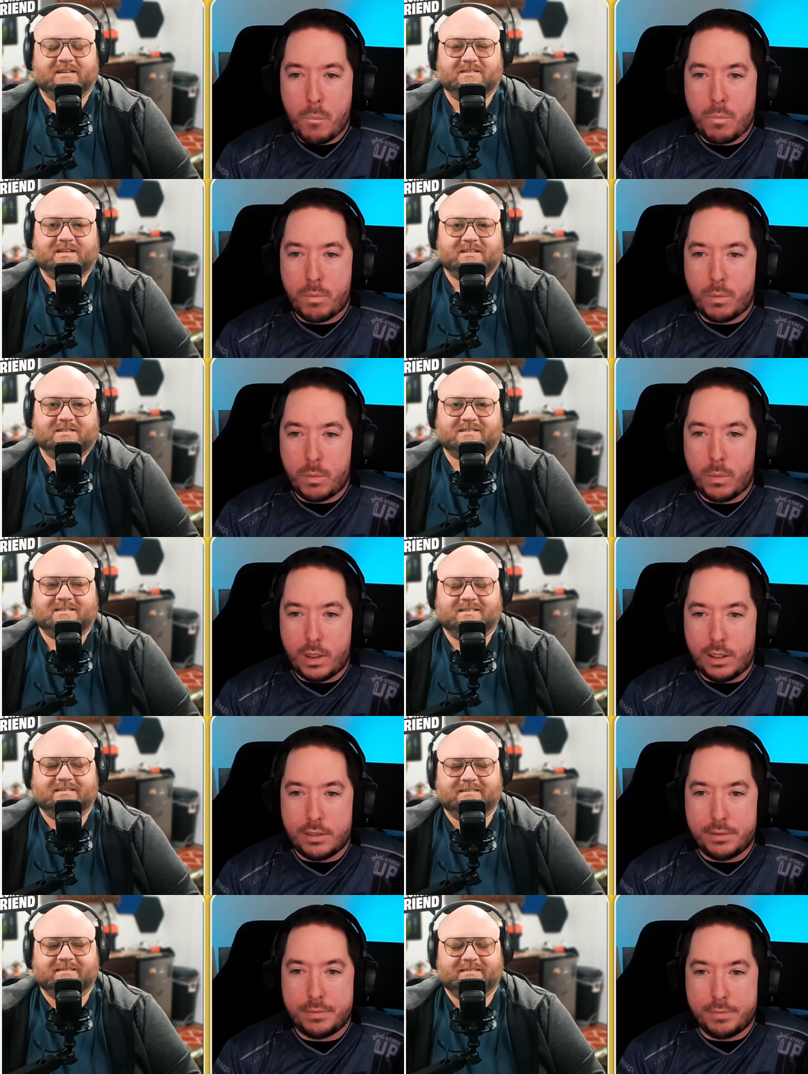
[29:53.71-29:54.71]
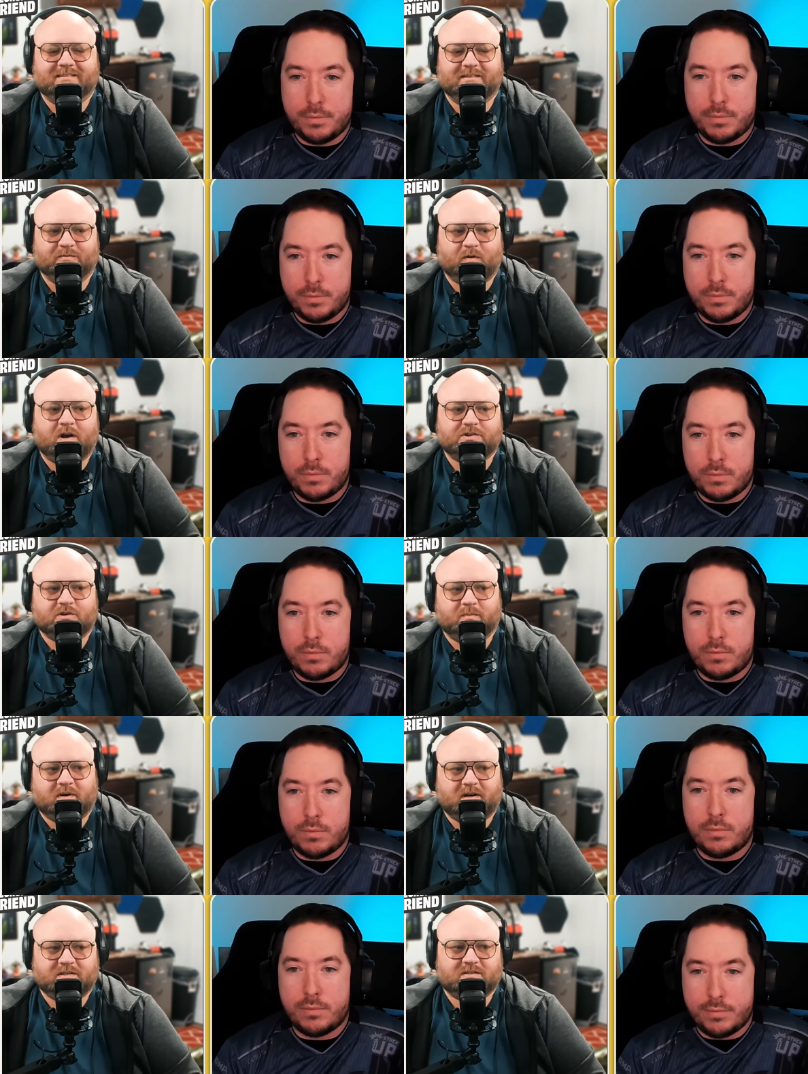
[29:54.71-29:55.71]
Speaker 1: is. That's the roster
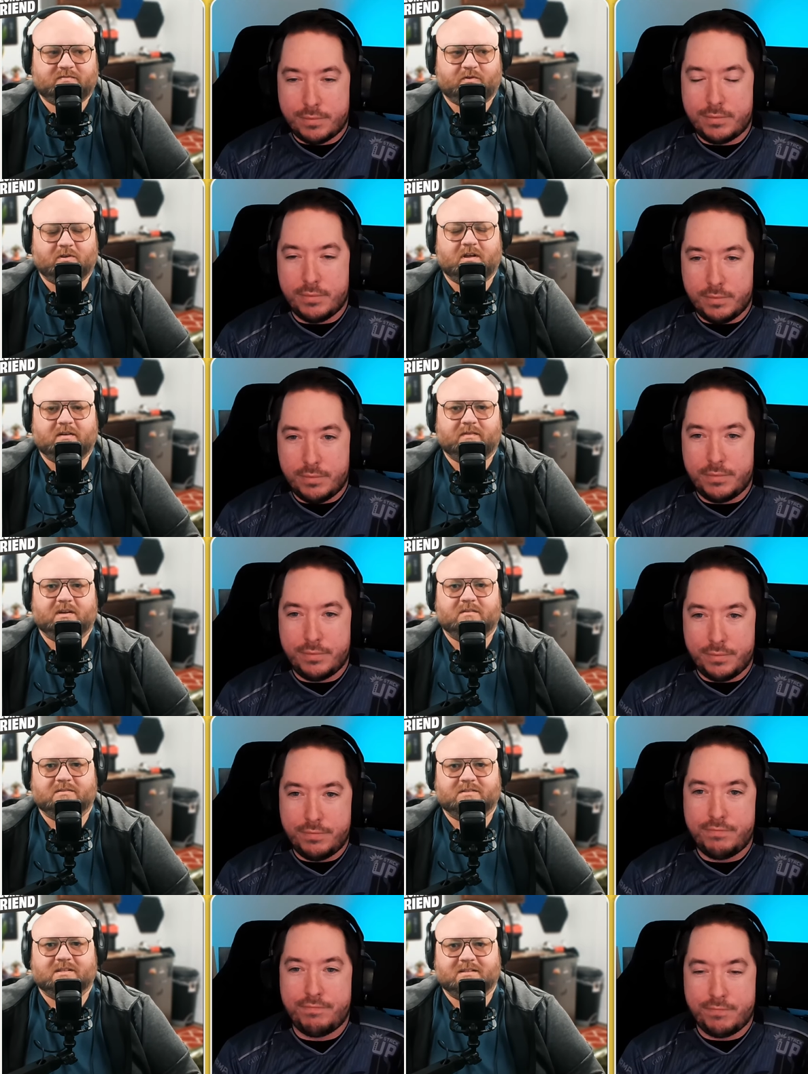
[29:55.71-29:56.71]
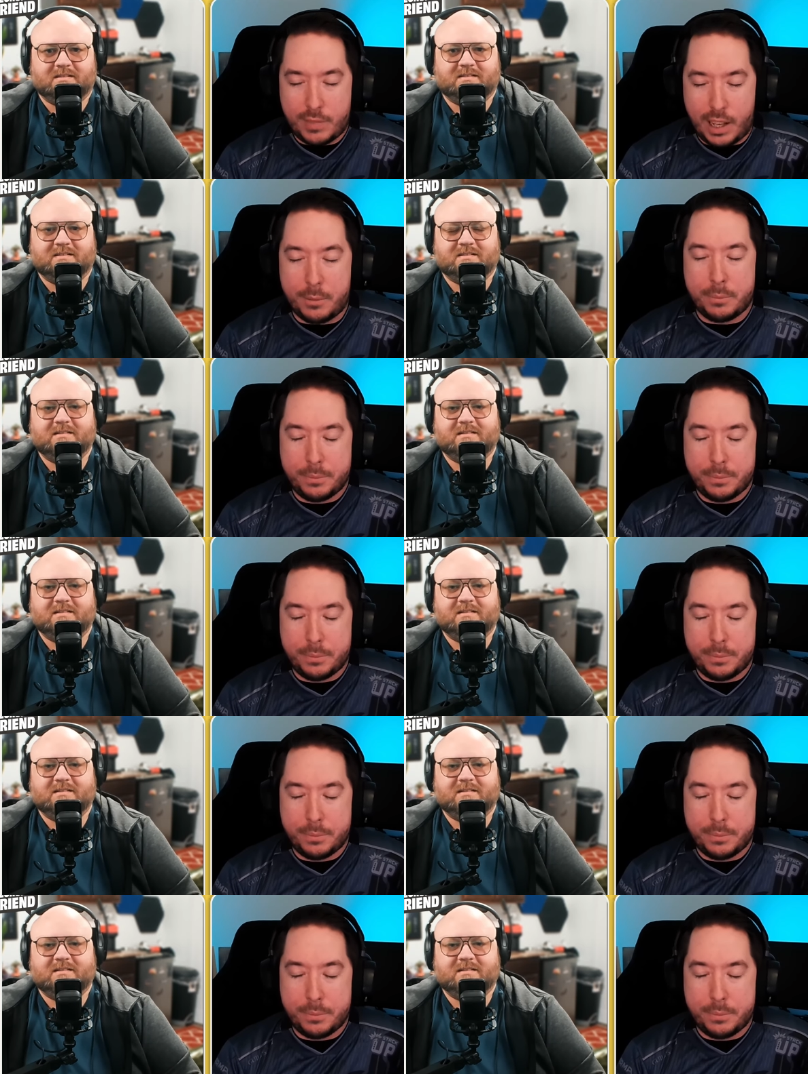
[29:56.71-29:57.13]
boss for a lot of guilds is yeah.